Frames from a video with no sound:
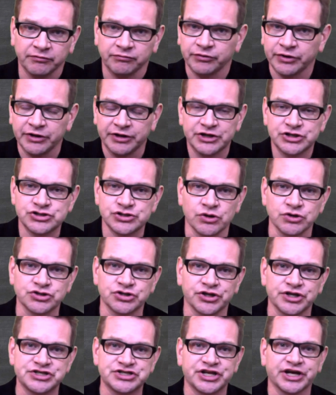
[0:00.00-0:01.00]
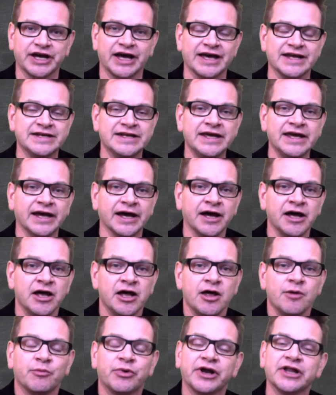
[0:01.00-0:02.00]
really a socialistic idea,
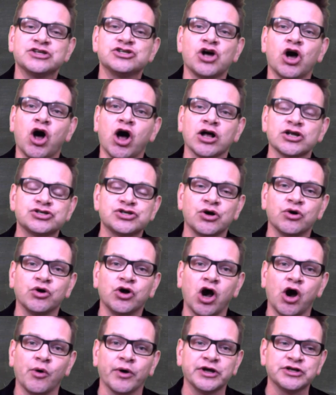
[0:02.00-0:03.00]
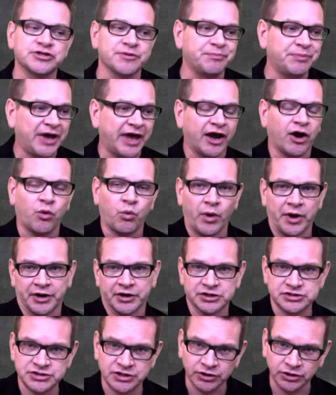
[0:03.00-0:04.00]
but it's also going to pick
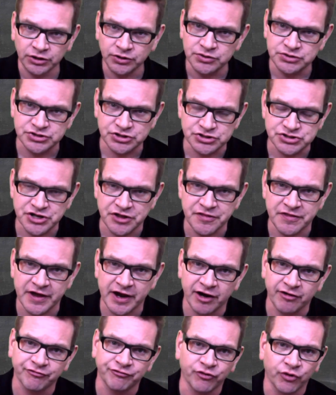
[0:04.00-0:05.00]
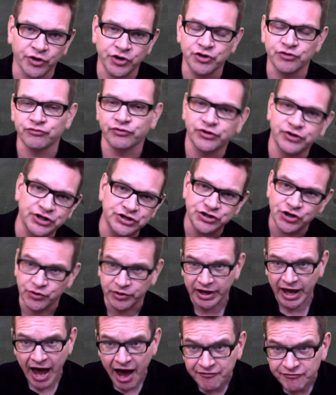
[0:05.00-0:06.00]
winners and losers, and therefore you really
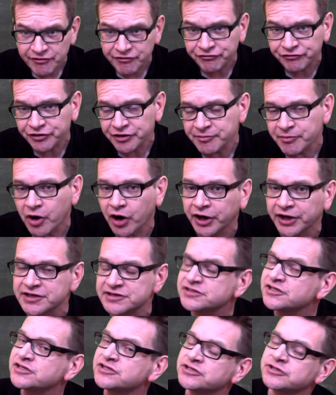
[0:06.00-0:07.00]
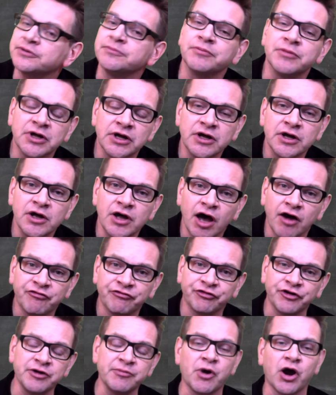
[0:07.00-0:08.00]
don't have a free market system. A
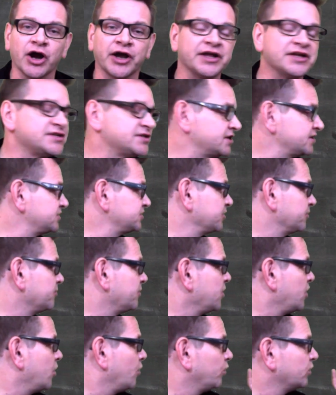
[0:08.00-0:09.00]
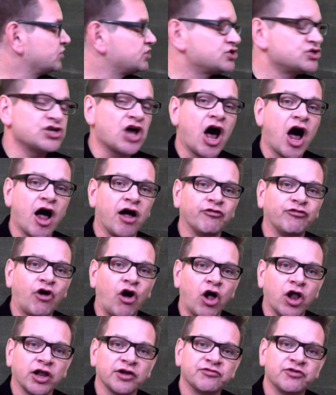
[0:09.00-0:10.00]
free market system would solve
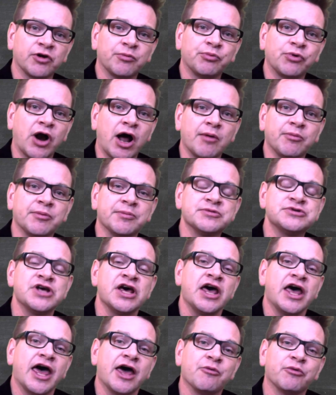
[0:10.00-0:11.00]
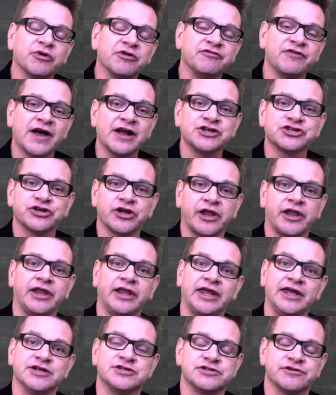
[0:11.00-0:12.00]
all of our problems and would eventually
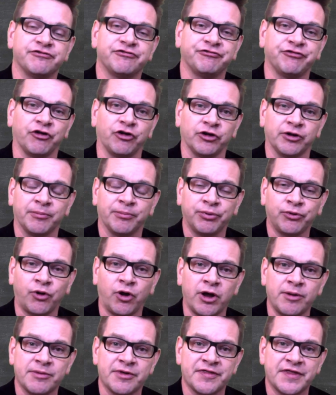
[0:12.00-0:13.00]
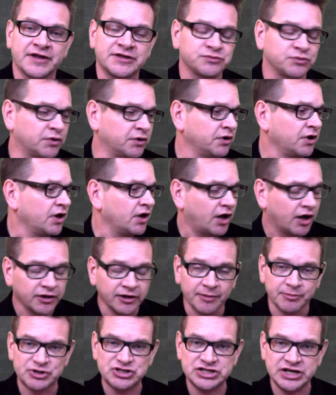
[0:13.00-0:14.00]
lead to full employment. That's what a
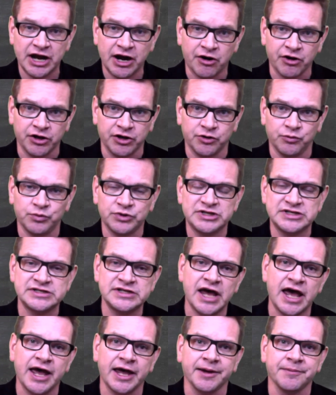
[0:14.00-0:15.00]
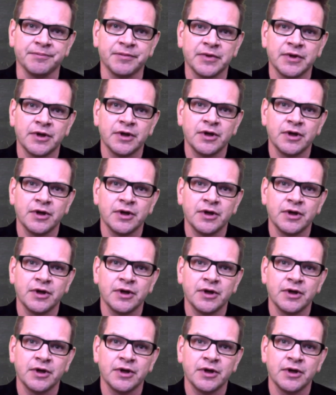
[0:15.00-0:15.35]
libertarian would say.